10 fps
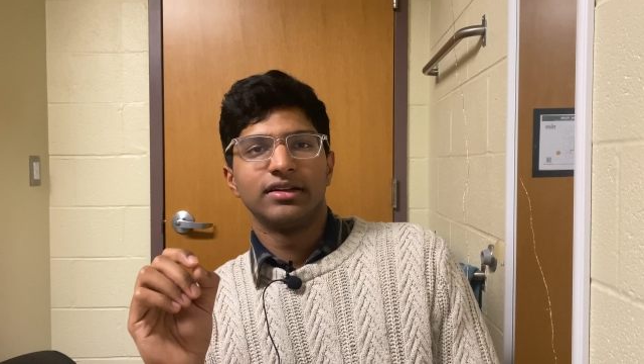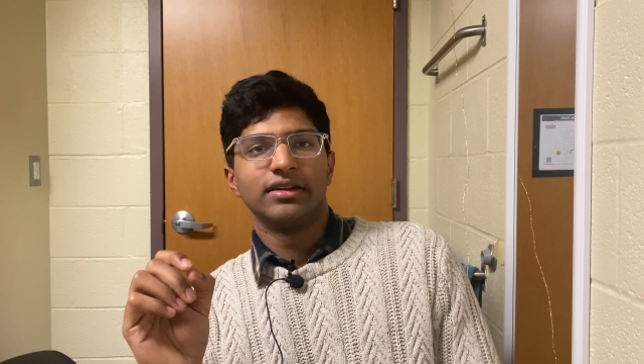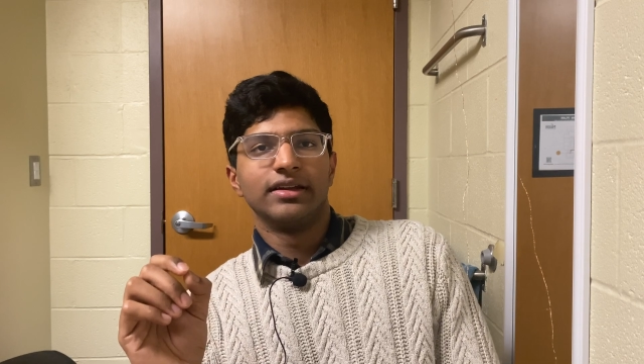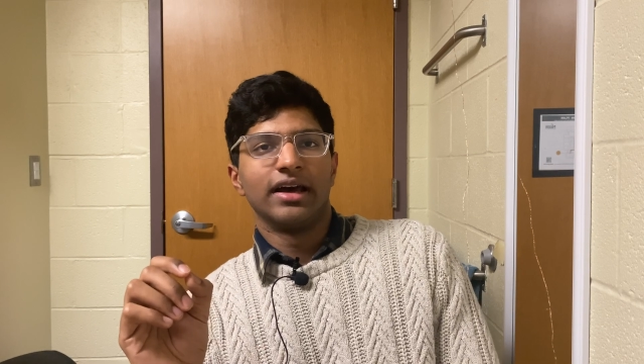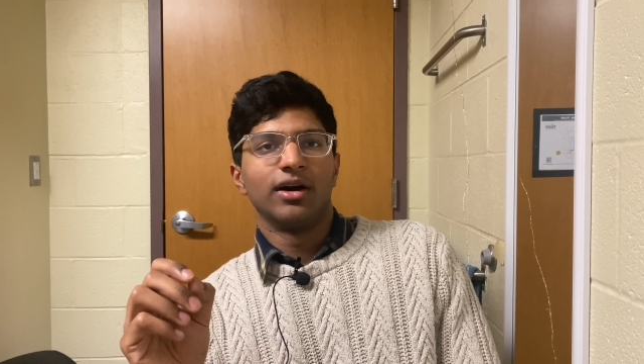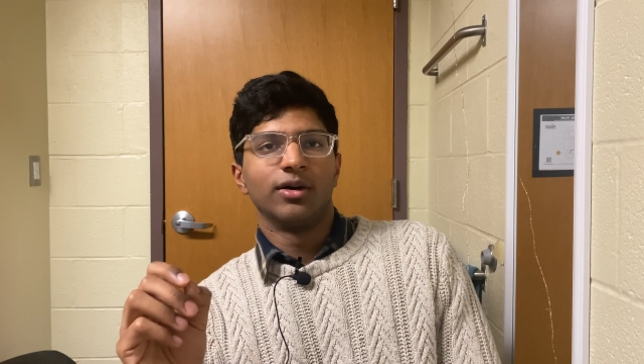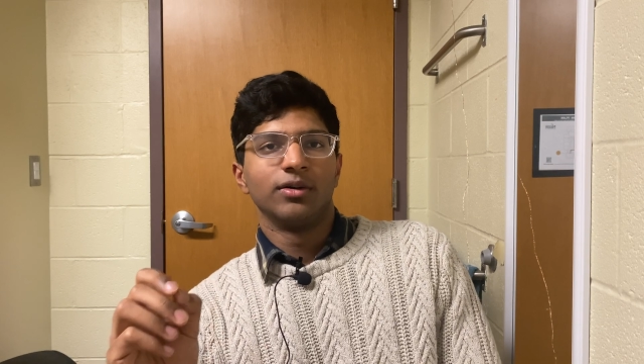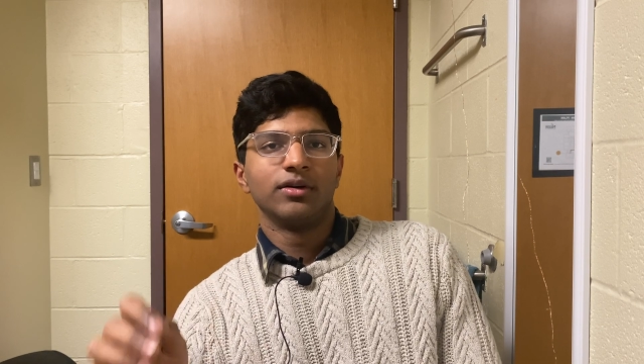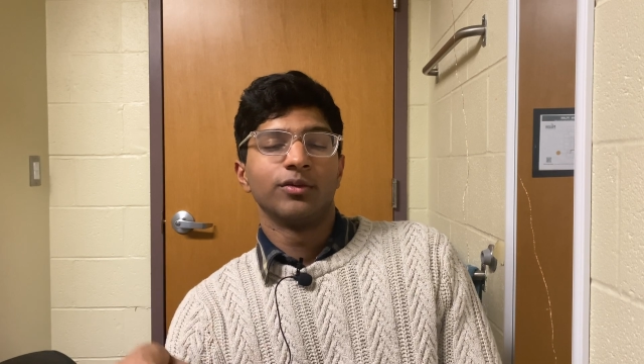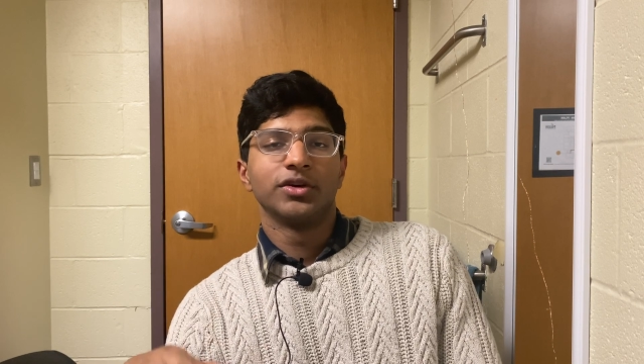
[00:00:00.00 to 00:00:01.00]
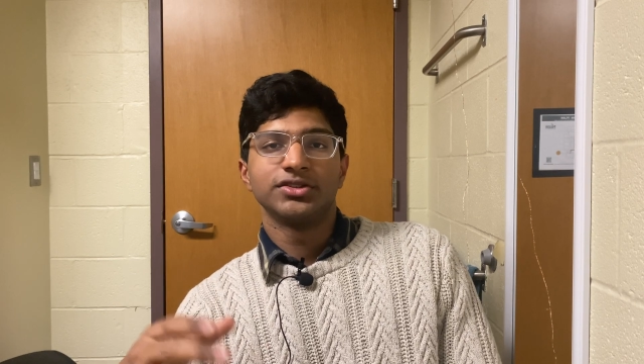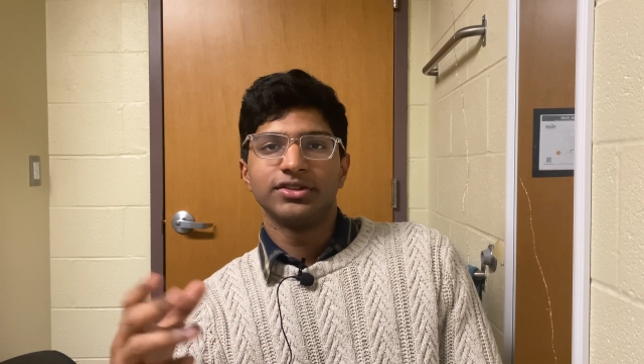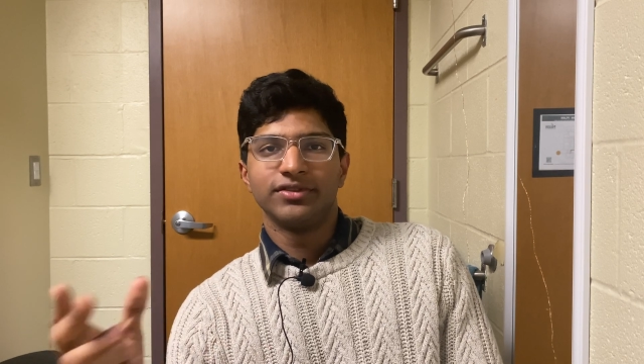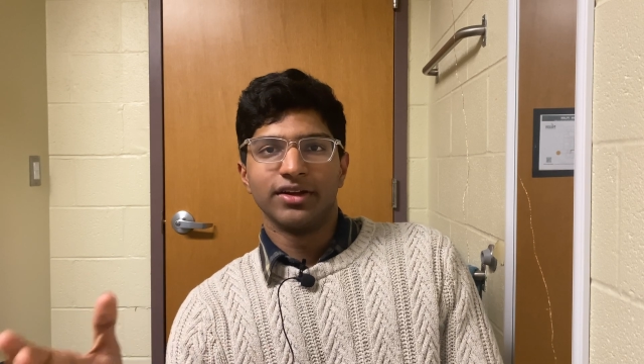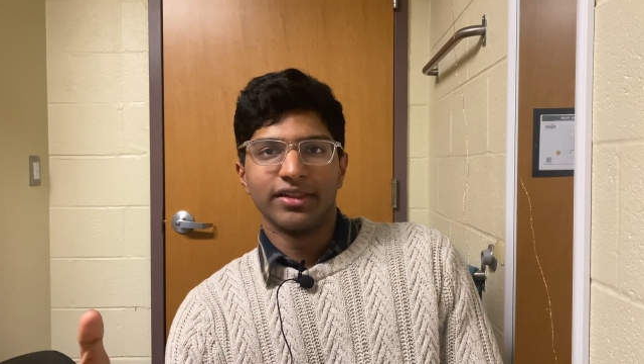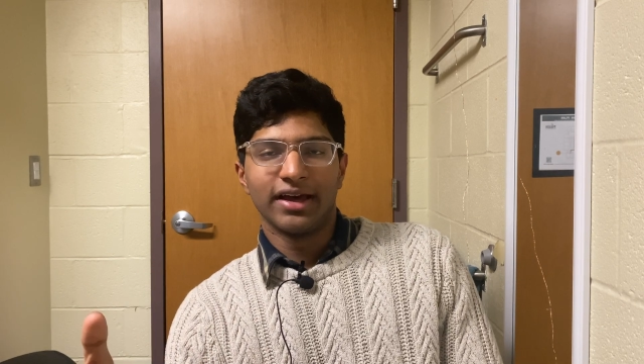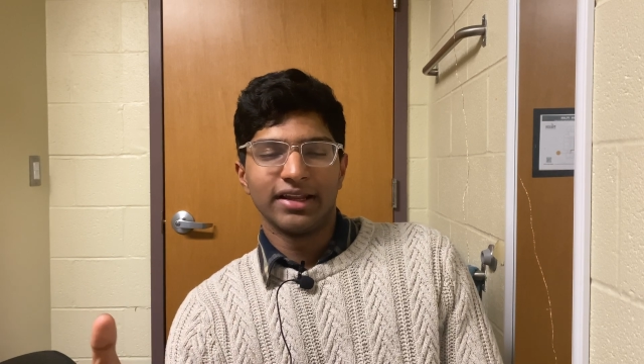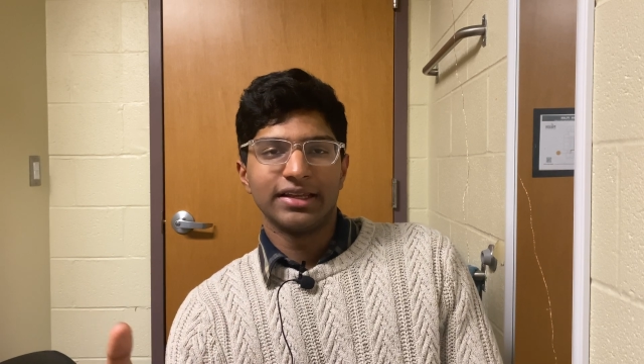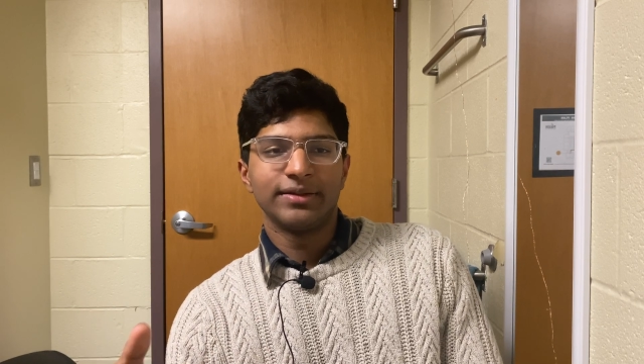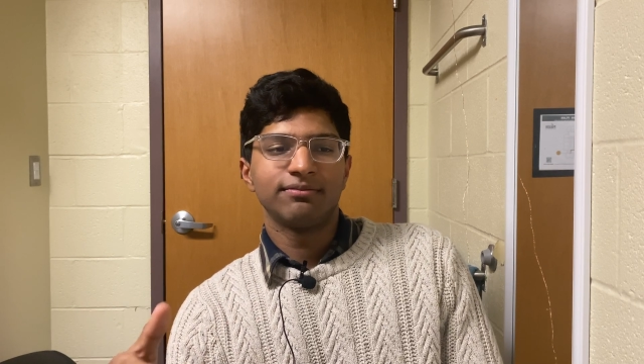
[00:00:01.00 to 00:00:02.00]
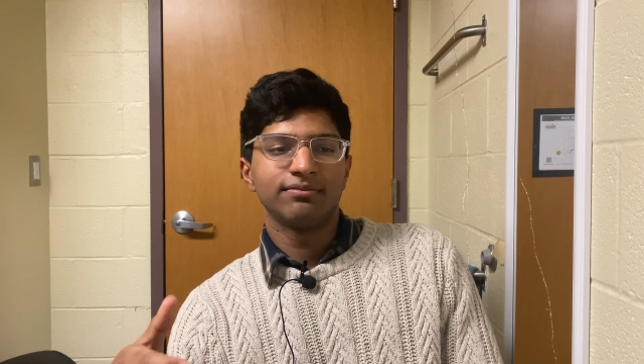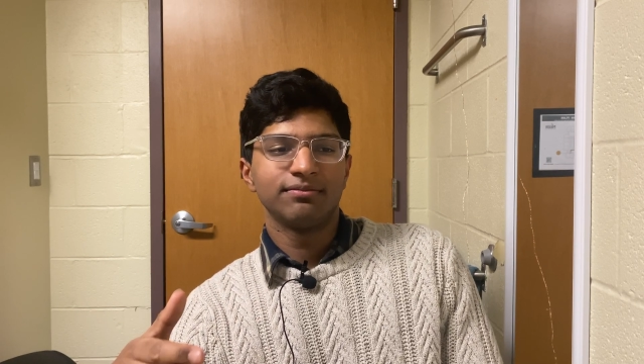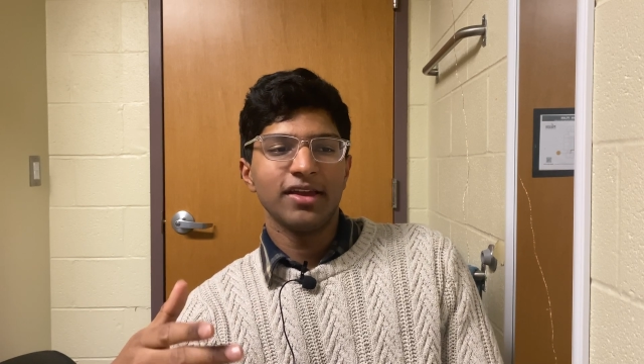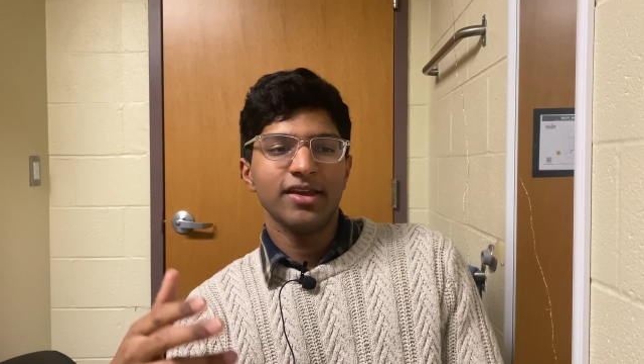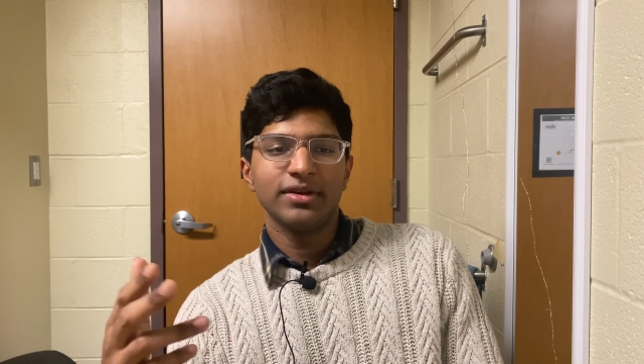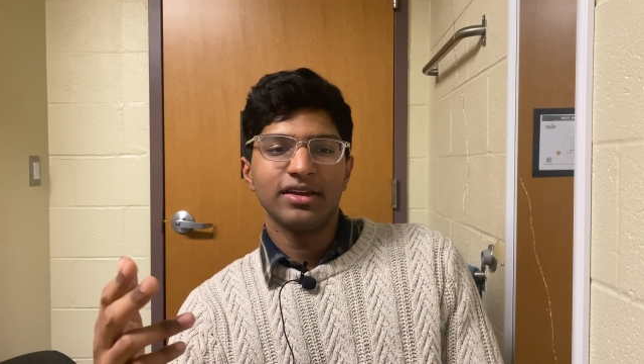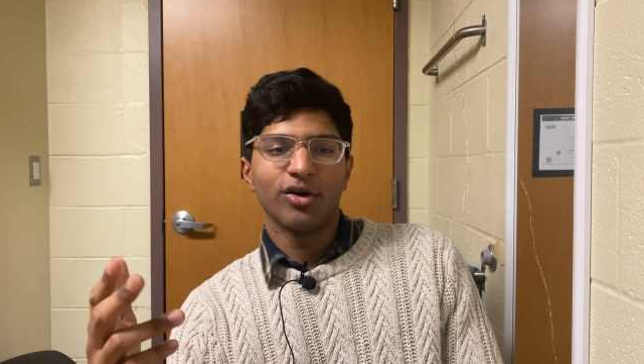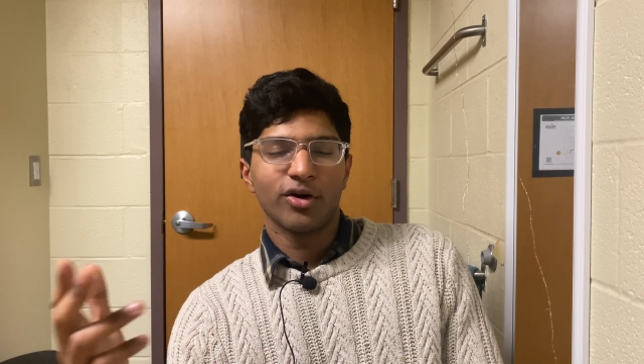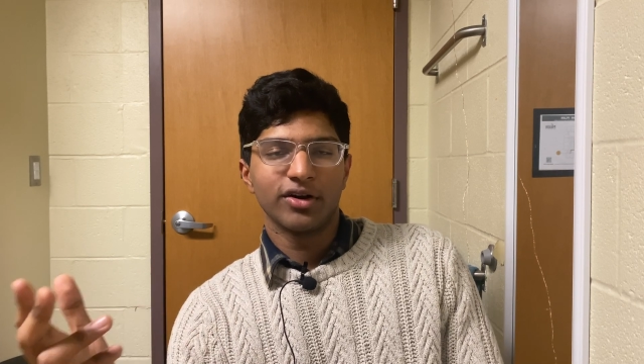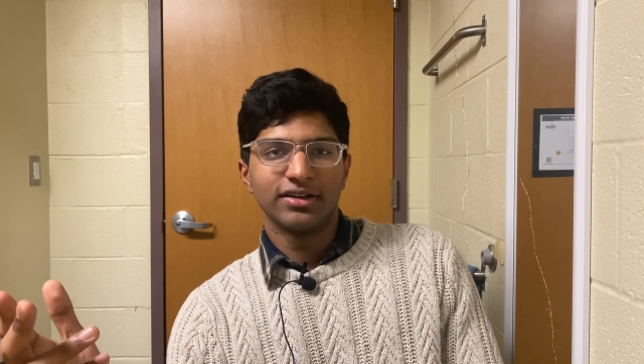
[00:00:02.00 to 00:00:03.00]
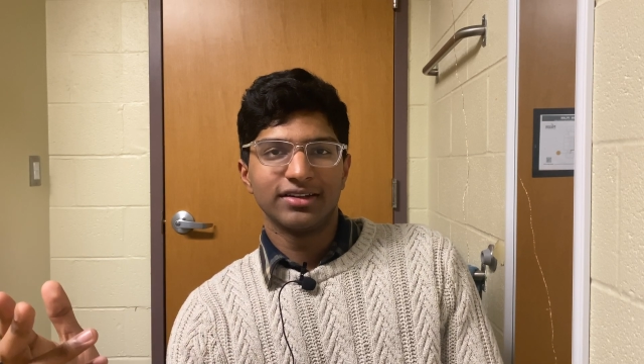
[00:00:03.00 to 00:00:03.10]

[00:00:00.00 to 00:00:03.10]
Now, once you've done that, it may be hard